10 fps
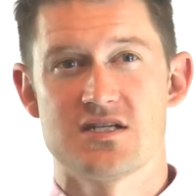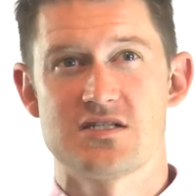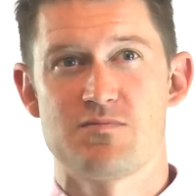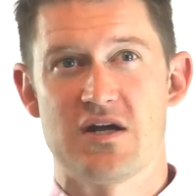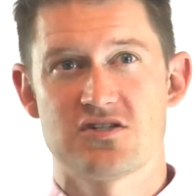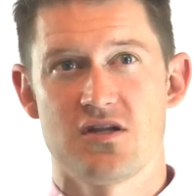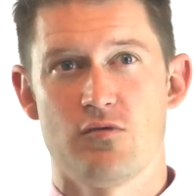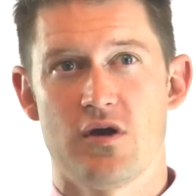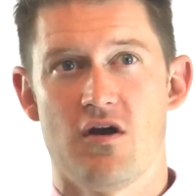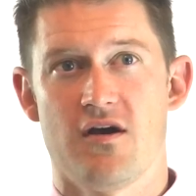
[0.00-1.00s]
especially
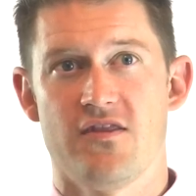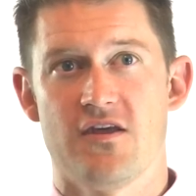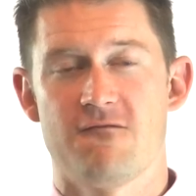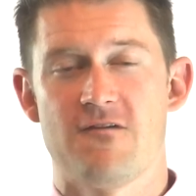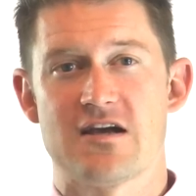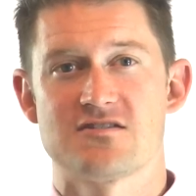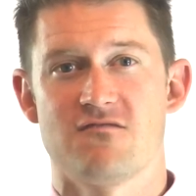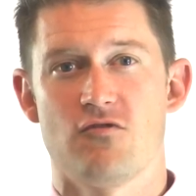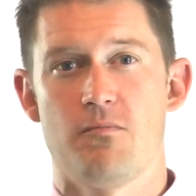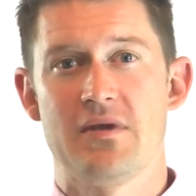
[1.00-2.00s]
regarding the effects
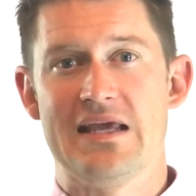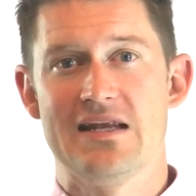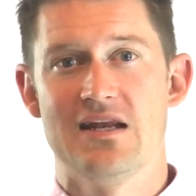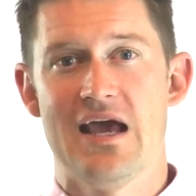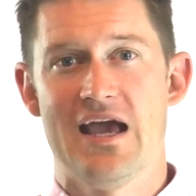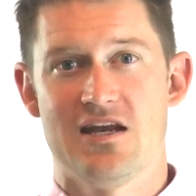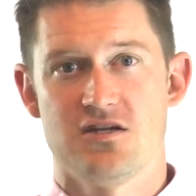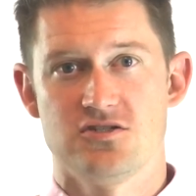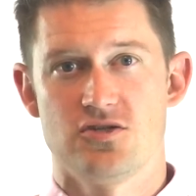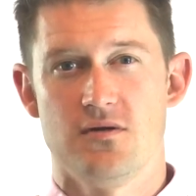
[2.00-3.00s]
of repeated head
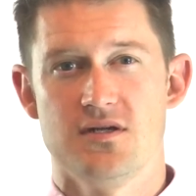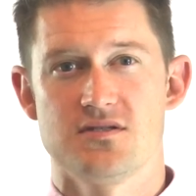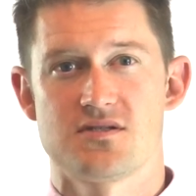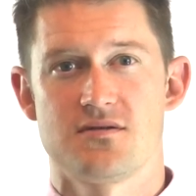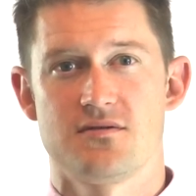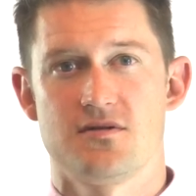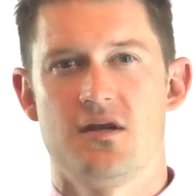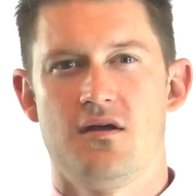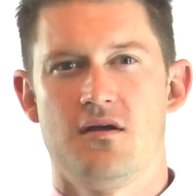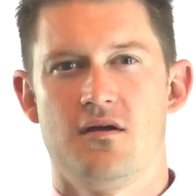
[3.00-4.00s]
injuries.
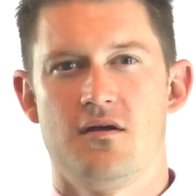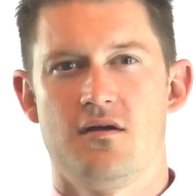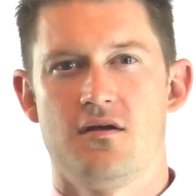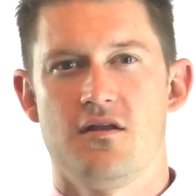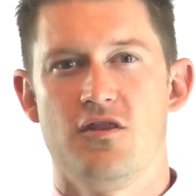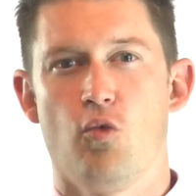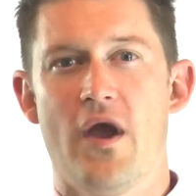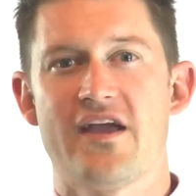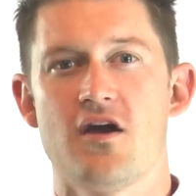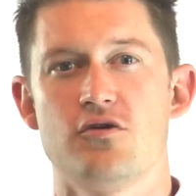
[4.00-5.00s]
The
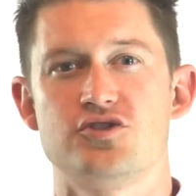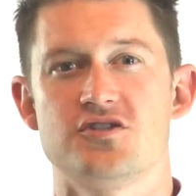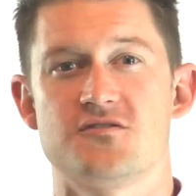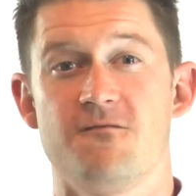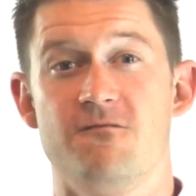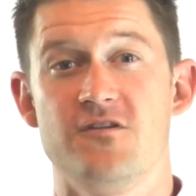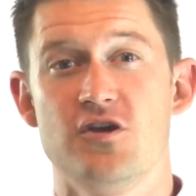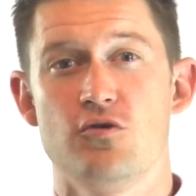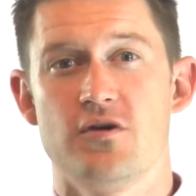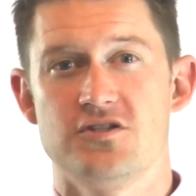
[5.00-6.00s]
way coaches
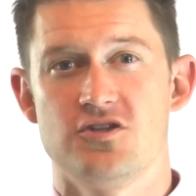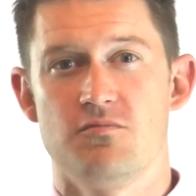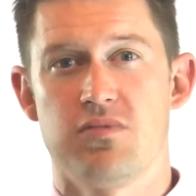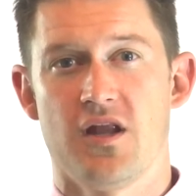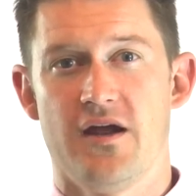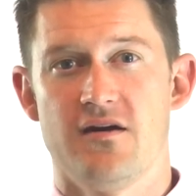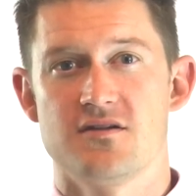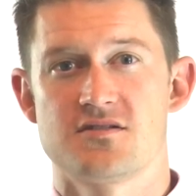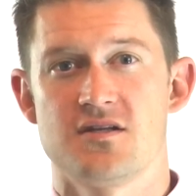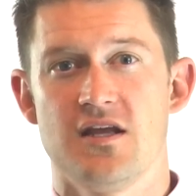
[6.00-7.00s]
view injured
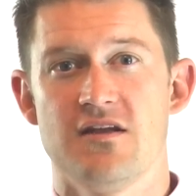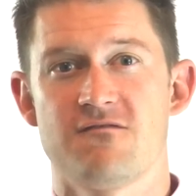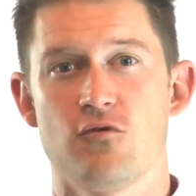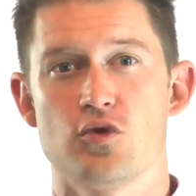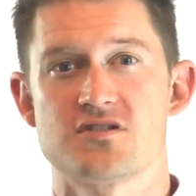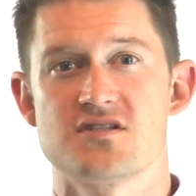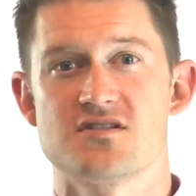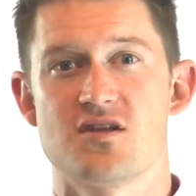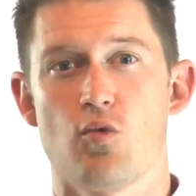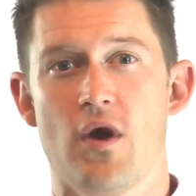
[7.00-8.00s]
players
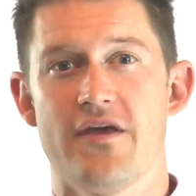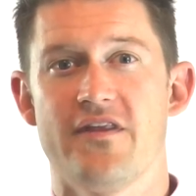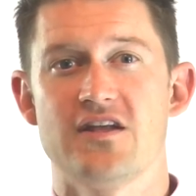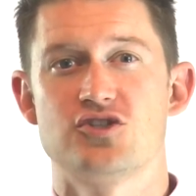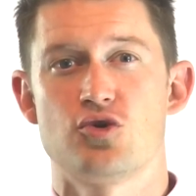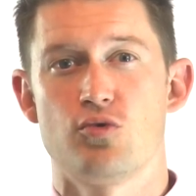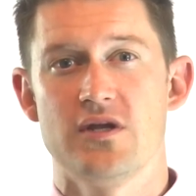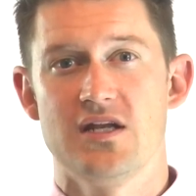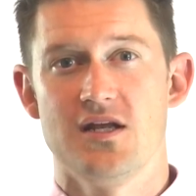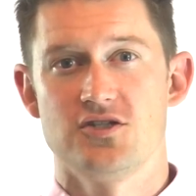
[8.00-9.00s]
influences the way they
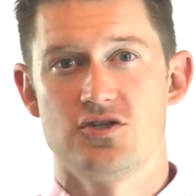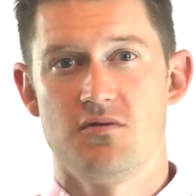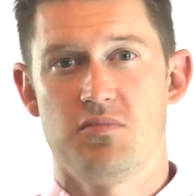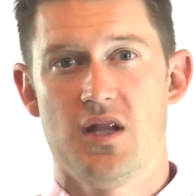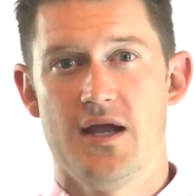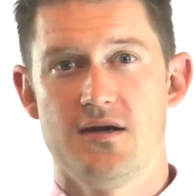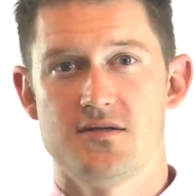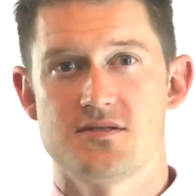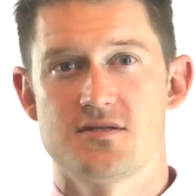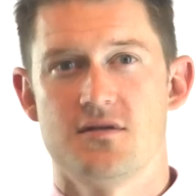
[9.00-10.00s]
treat injured
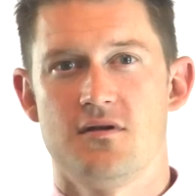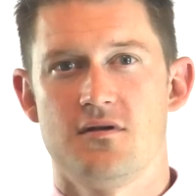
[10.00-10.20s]
players.